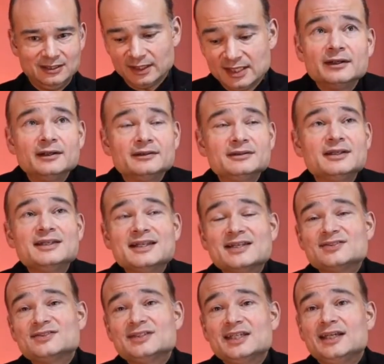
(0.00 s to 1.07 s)
is the
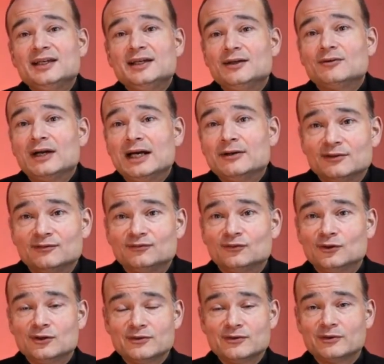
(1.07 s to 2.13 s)
nesting ground for the